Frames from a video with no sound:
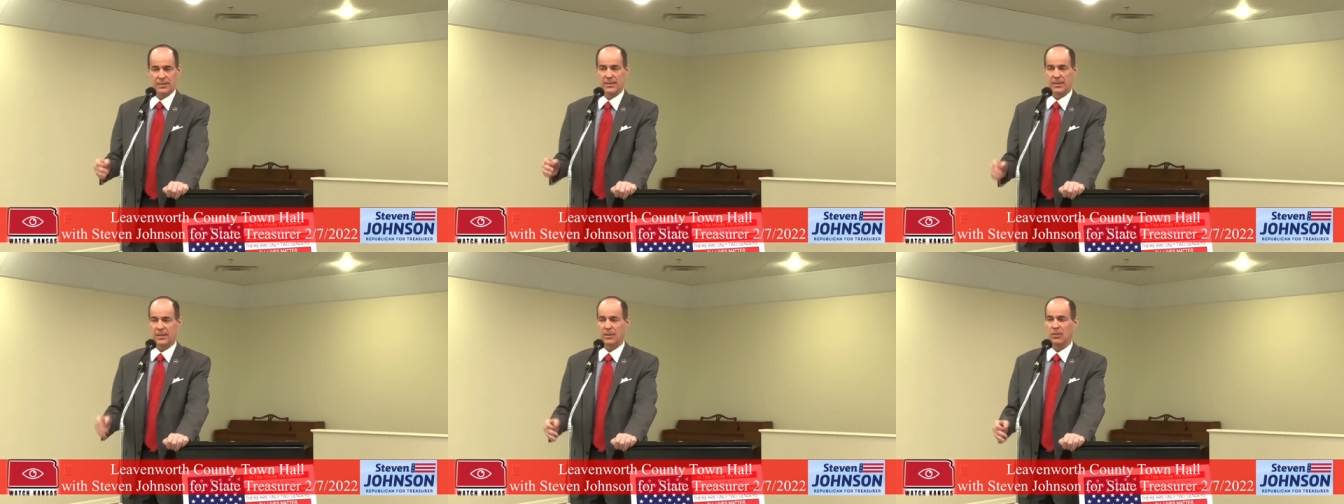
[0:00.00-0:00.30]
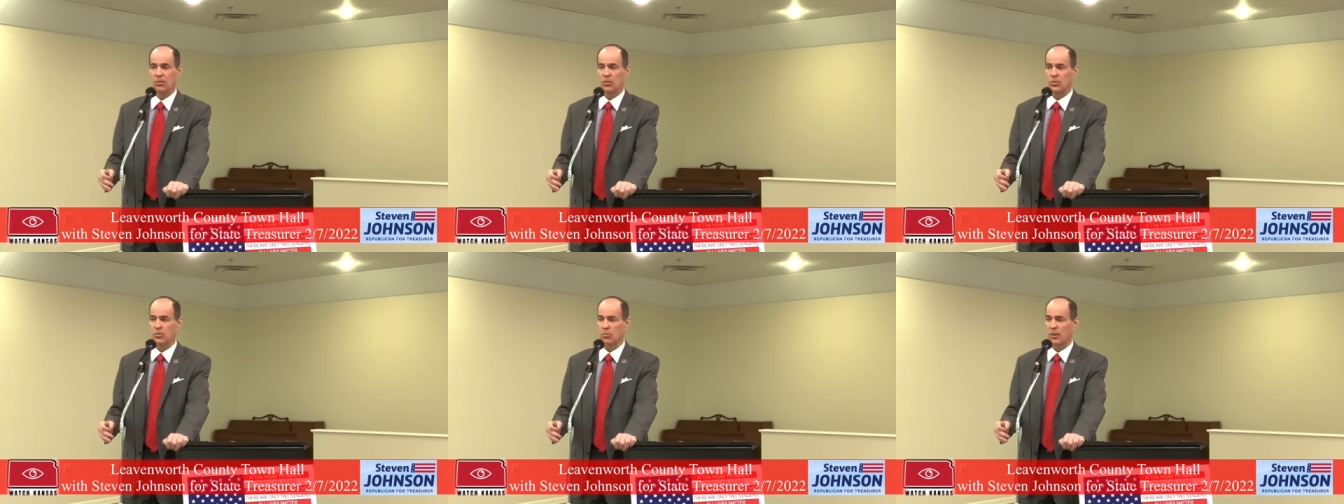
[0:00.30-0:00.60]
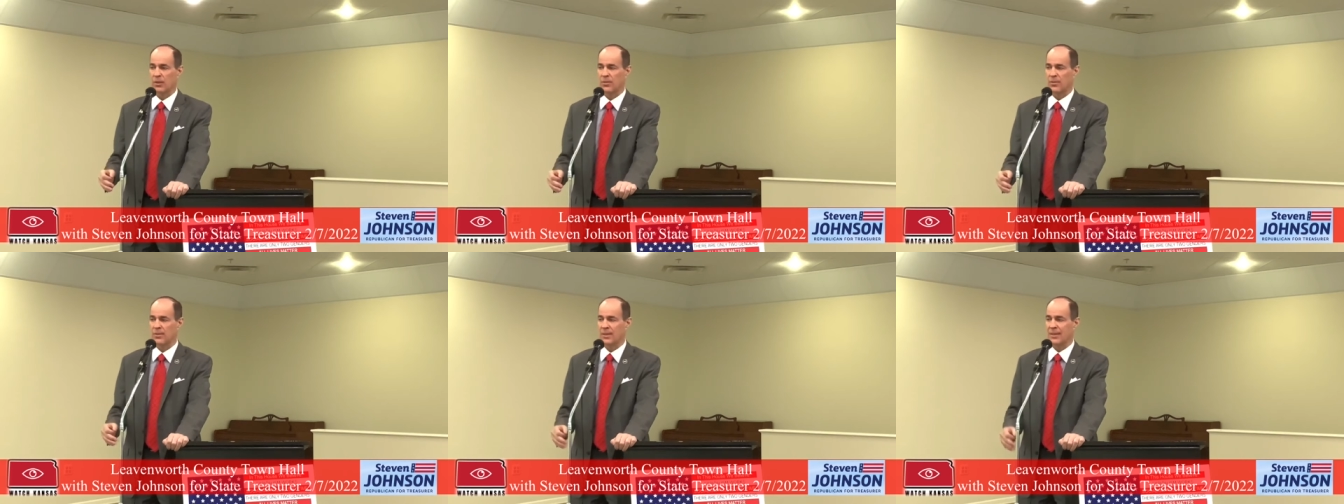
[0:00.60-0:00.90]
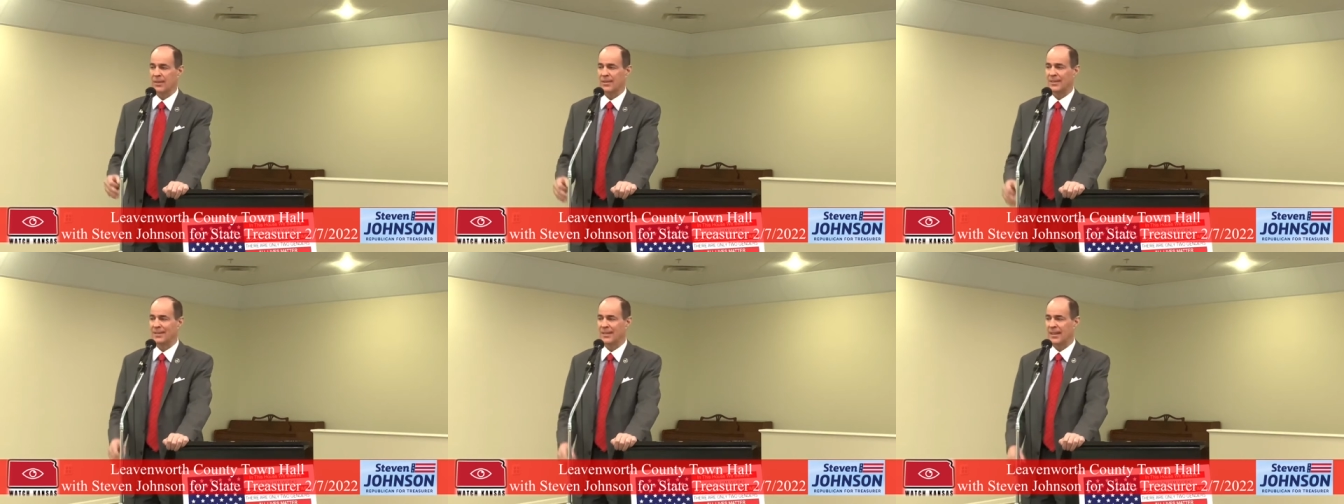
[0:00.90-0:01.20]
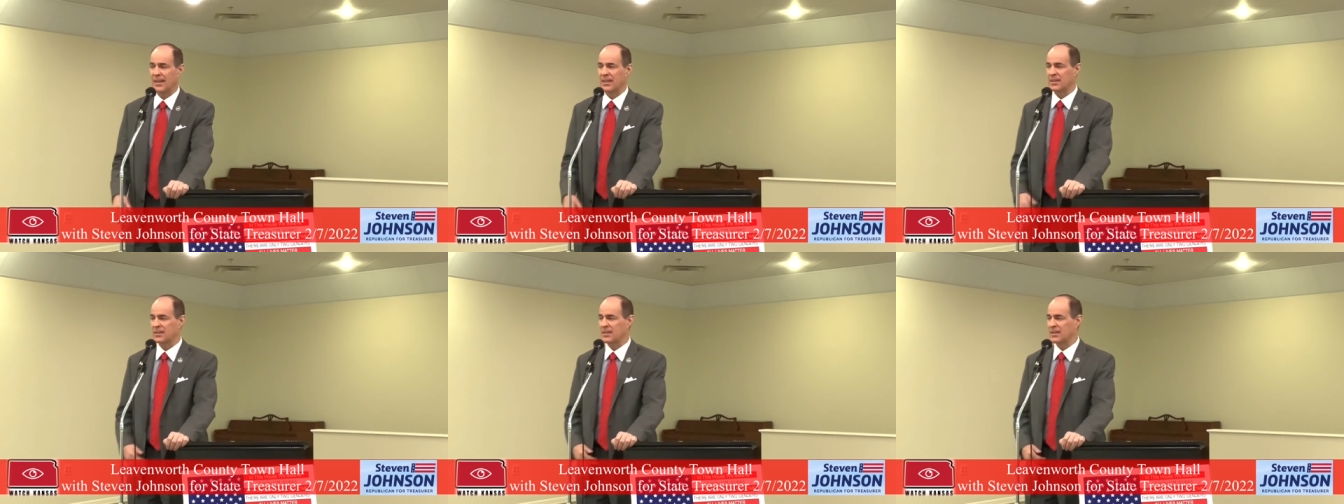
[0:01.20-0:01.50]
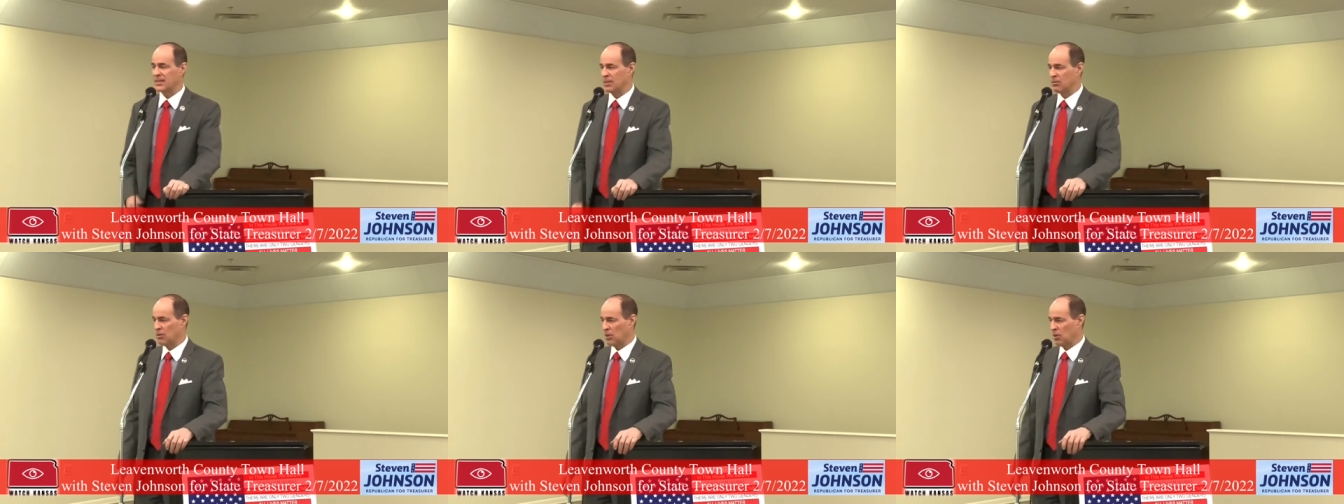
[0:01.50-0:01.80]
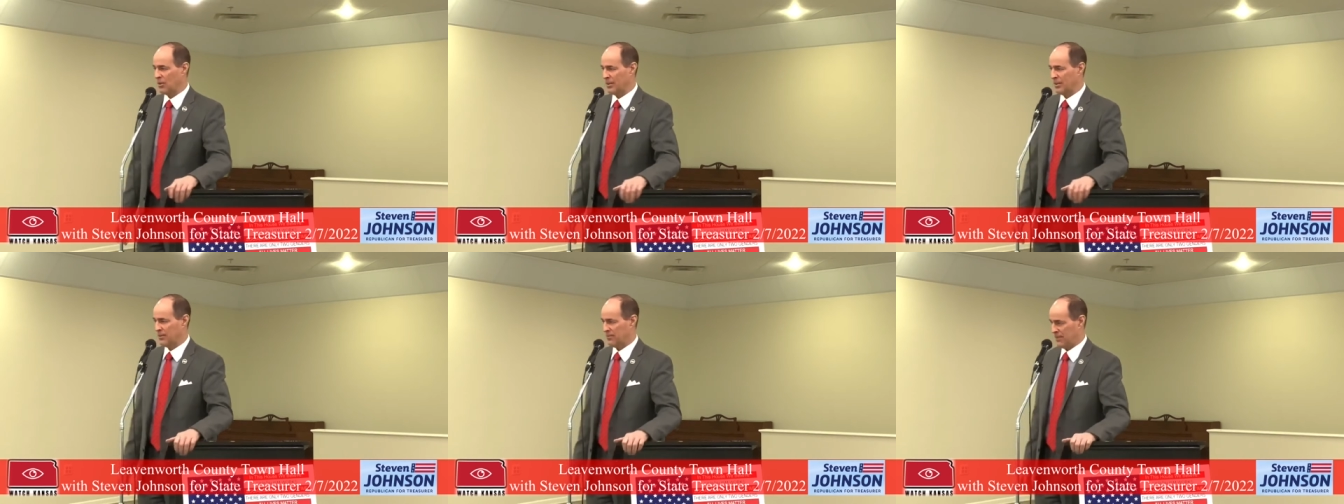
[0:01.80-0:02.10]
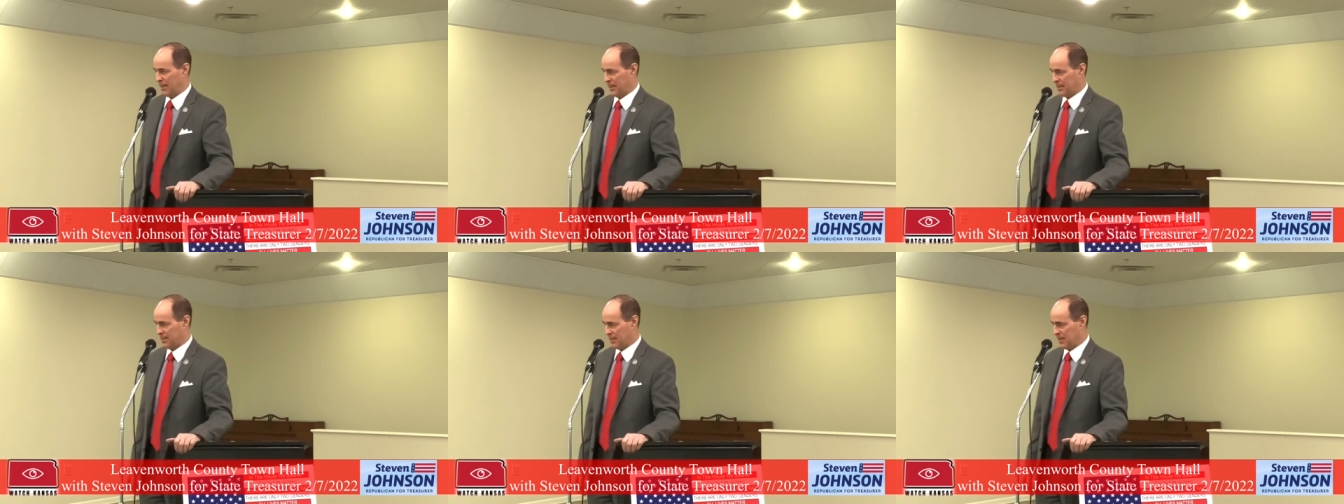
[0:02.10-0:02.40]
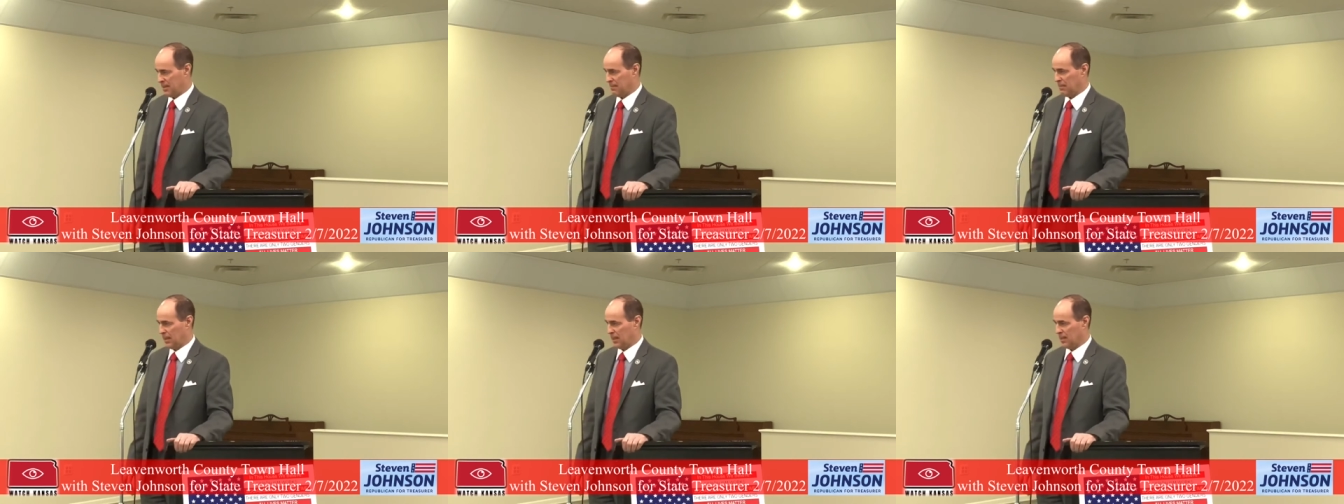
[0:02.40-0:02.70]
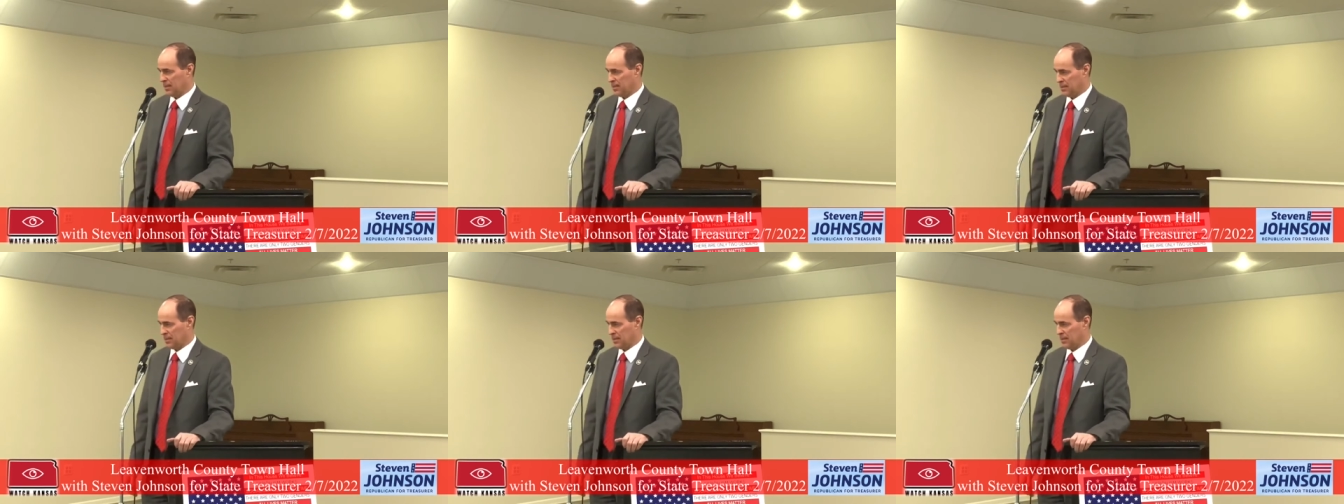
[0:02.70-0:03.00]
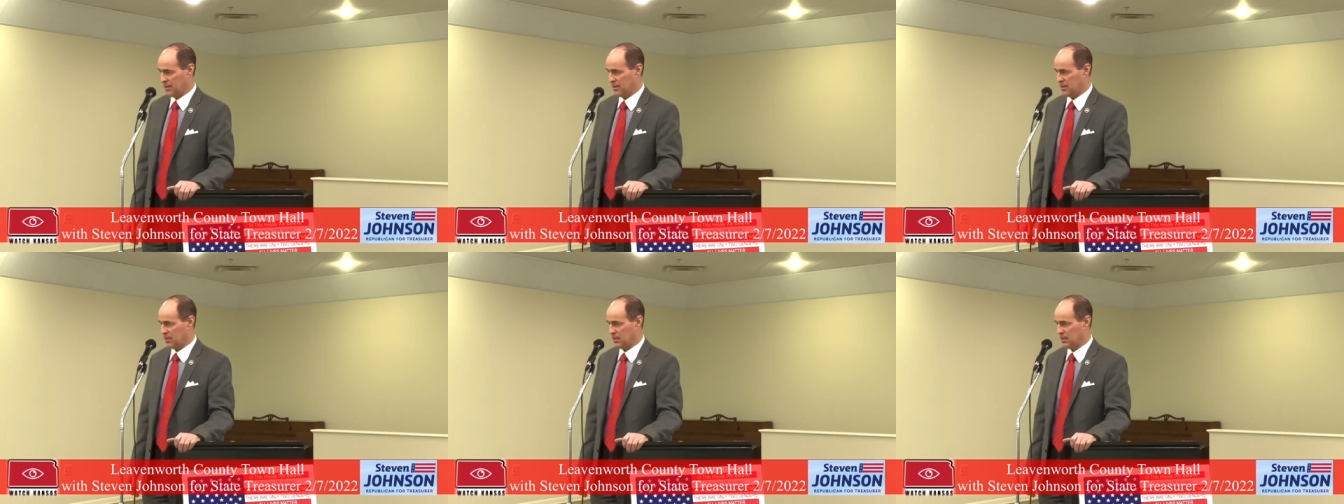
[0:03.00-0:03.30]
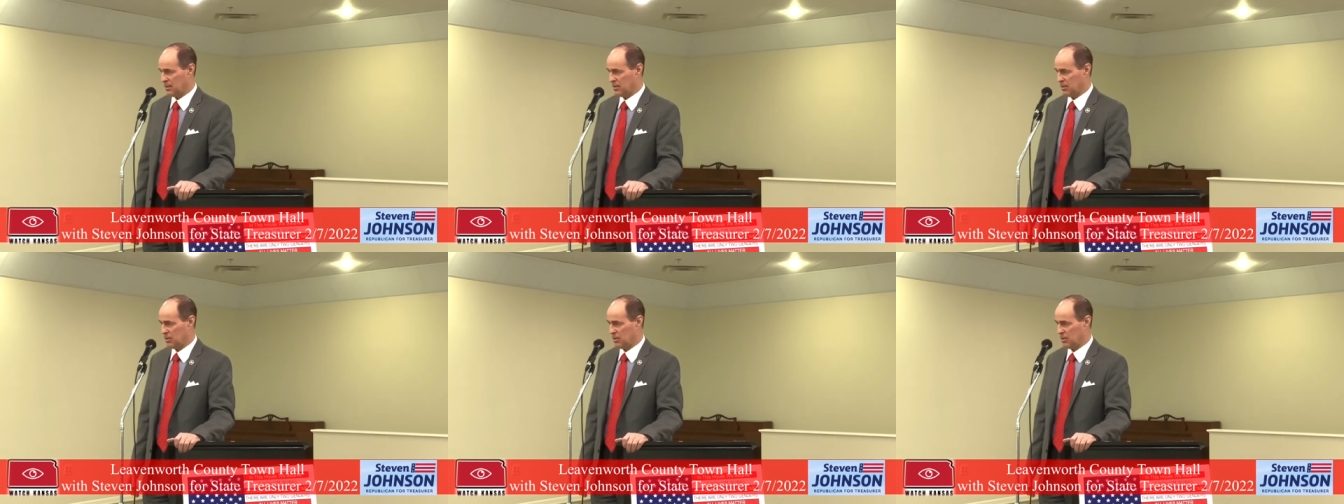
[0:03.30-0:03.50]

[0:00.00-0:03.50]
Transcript: deals with the net zero investing policies.